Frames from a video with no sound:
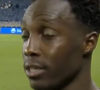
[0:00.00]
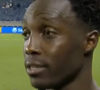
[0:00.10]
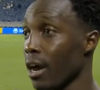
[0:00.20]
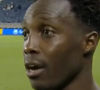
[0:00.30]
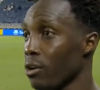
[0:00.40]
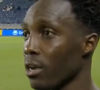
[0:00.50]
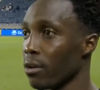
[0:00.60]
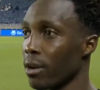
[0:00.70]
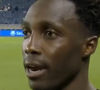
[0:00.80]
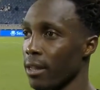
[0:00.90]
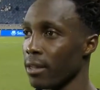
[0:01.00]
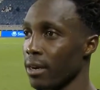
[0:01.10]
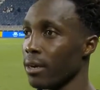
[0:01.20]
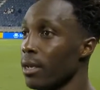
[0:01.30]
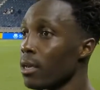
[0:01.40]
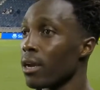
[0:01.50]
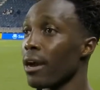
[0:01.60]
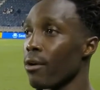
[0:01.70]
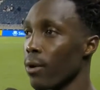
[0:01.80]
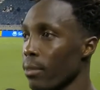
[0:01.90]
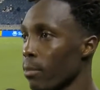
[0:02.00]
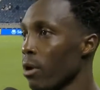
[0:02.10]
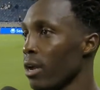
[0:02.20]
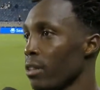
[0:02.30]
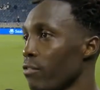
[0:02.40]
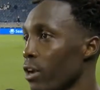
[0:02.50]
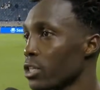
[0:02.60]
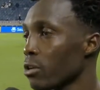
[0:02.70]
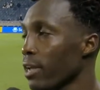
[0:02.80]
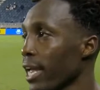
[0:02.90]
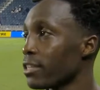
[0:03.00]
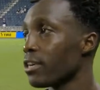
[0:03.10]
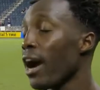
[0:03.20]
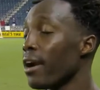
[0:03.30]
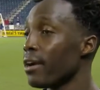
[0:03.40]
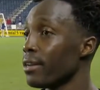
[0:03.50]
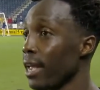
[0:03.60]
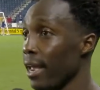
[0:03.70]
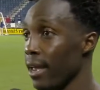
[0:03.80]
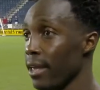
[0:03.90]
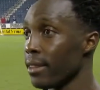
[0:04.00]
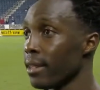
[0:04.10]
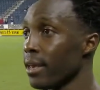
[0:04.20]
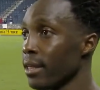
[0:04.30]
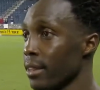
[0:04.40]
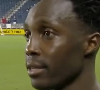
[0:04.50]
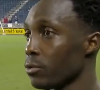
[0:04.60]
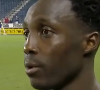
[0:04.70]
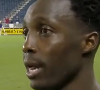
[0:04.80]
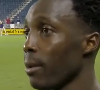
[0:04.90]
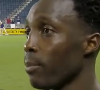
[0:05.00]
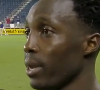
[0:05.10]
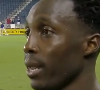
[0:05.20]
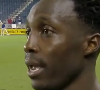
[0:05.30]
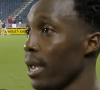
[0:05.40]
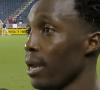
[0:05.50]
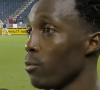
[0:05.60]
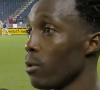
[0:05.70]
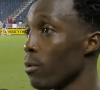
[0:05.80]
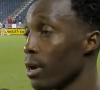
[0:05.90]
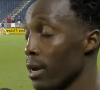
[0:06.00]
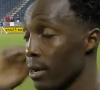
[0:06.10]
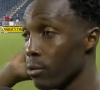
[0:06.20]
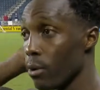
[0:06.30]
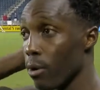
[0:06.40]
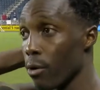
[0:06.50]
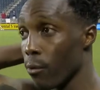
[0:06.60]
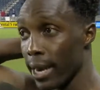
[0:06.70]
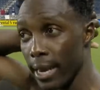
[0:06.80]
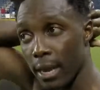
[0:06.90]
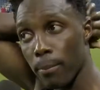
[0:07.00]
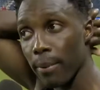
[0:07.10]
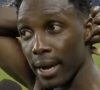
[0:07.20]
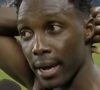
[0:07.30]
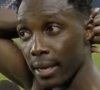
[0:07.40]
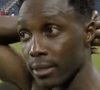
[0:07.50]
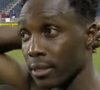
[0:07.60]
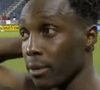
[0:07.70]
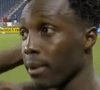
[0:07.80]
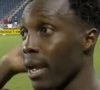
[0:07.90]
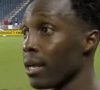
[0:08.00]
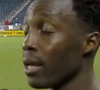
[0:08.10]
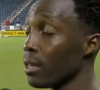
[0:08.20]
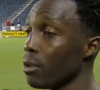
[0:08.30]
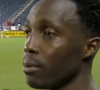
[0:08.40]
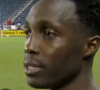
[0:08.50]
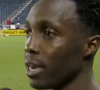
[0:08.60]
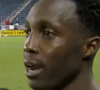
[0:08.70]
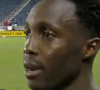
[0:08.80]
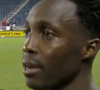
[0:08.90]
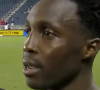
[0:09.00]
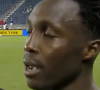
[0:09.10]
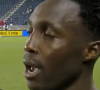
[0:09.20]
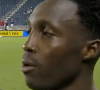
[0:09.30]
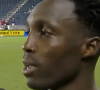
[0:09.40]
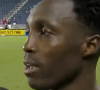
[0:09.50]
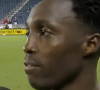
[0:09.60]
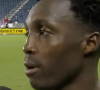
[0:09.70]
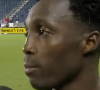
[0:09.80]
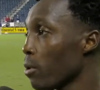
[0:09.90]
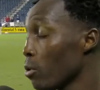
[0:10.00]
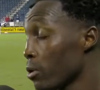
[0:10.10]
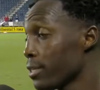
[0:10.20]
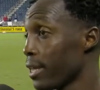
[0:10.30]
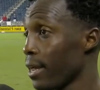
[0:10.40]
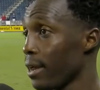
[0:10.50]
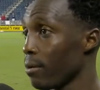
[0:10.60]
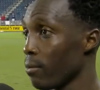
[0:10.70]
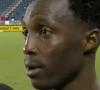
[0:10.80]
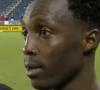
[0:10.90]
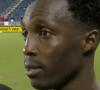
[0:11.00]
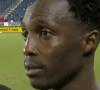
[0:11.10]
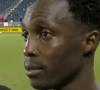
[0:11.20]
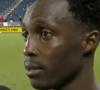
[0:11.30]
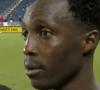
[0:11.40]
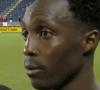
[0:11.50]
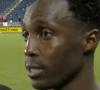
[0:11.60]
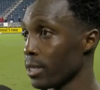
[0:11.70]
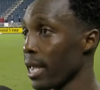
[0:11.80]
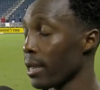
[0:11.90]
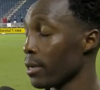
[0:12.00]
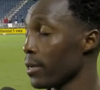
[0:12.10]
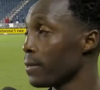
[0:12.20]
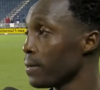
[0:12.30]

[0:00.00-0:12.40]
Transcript: It's hard. You gotta run more, and eventually get tired, and that's what happened. And we were winning, but the team got a little bit tired, and we gave up goals that wasn't that good.